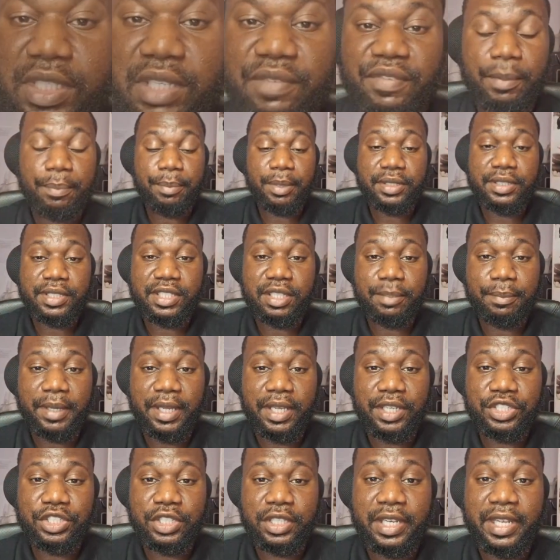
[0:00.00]
Civic
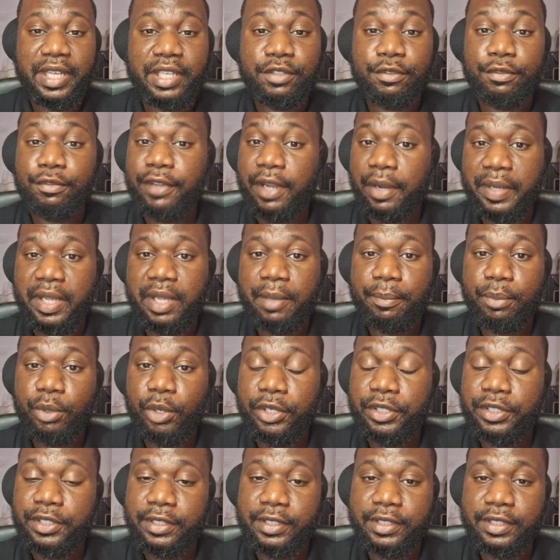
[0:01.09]
participation is very
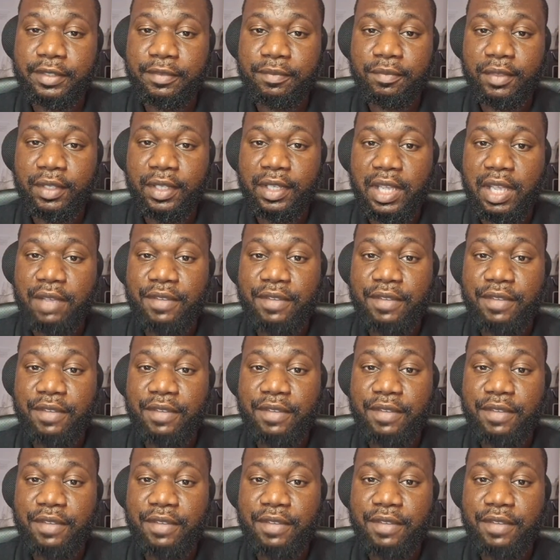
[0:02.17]
important.